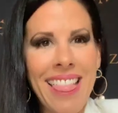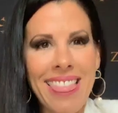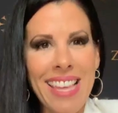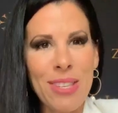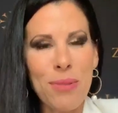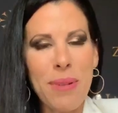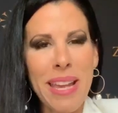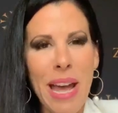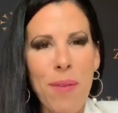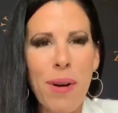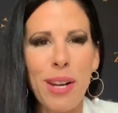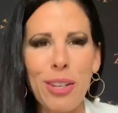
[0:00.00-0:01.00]
This week, I
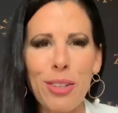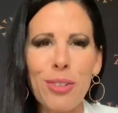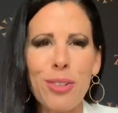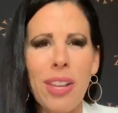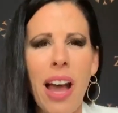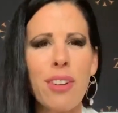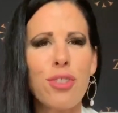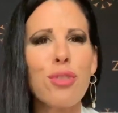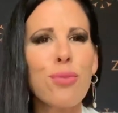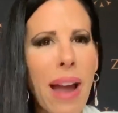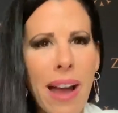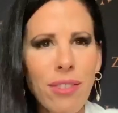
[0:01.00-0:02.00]
wanted to do a
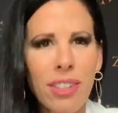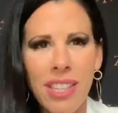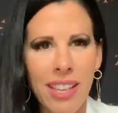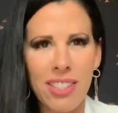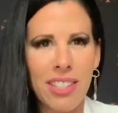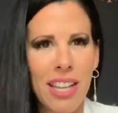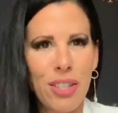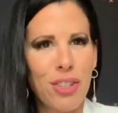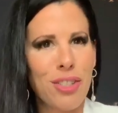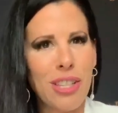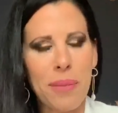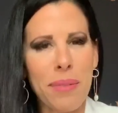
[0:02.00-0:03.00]
travel
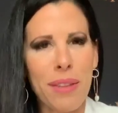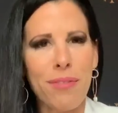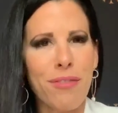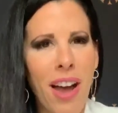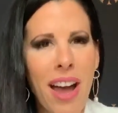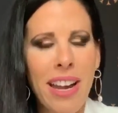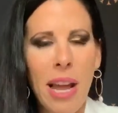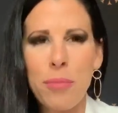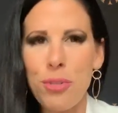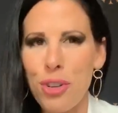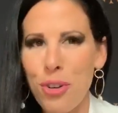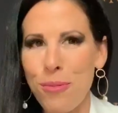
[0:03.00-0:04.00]
destination, something fun. I'm
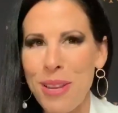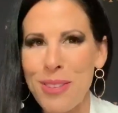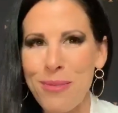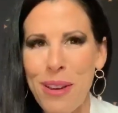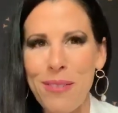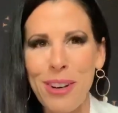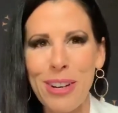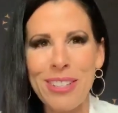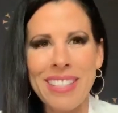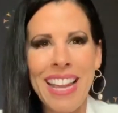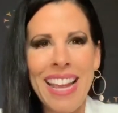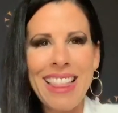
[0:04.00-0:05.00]
Charisse Rivers.
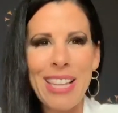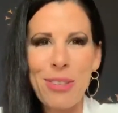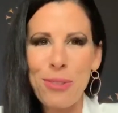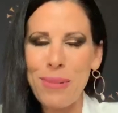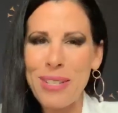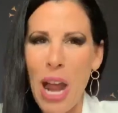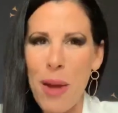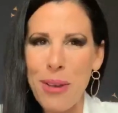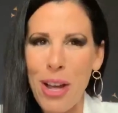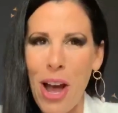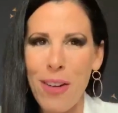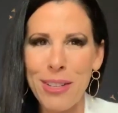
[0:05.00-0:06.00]
This is
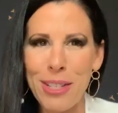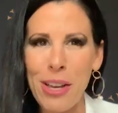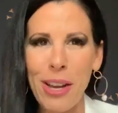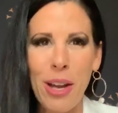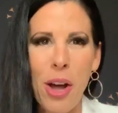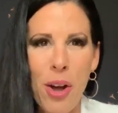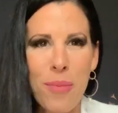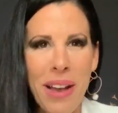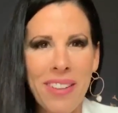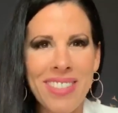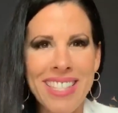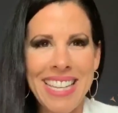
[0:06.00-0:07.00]
Retirement Coffee Talk, home
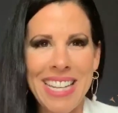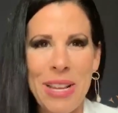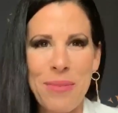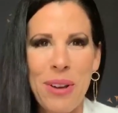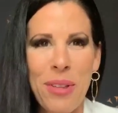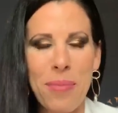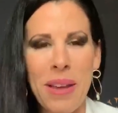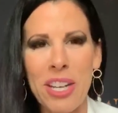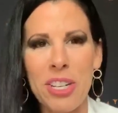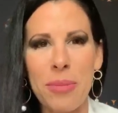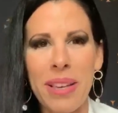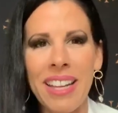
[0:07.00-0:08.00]
of Zinnia Wealth
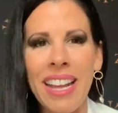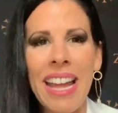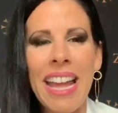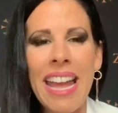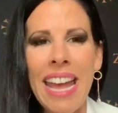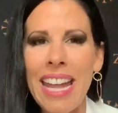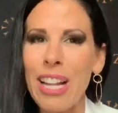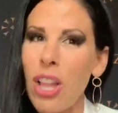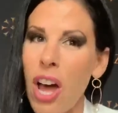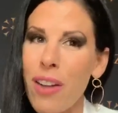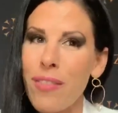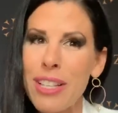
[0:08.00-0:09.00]
Management. And a
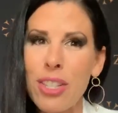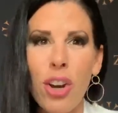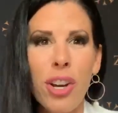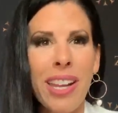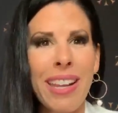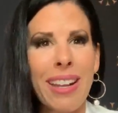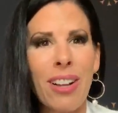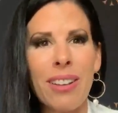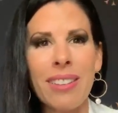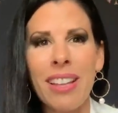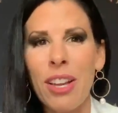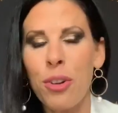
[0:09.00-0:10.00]
lot of us aren't getting
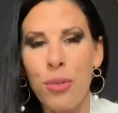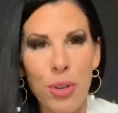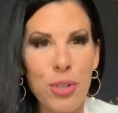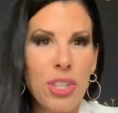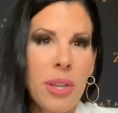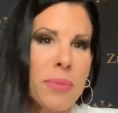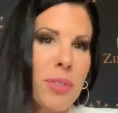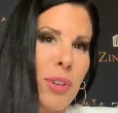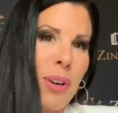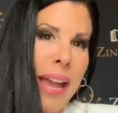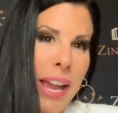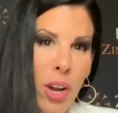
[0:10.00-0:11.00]
on cruise ships
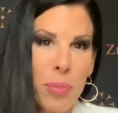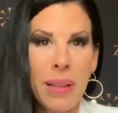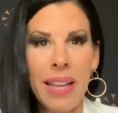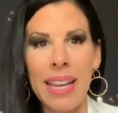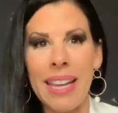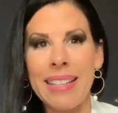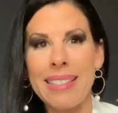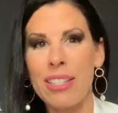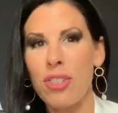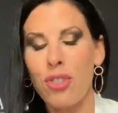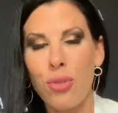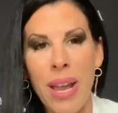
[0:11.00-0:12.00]
or airplanes
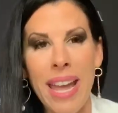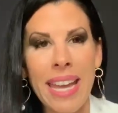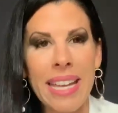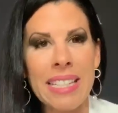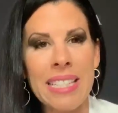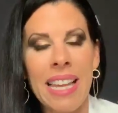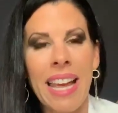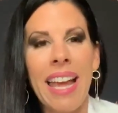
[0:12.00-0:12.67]
and trains.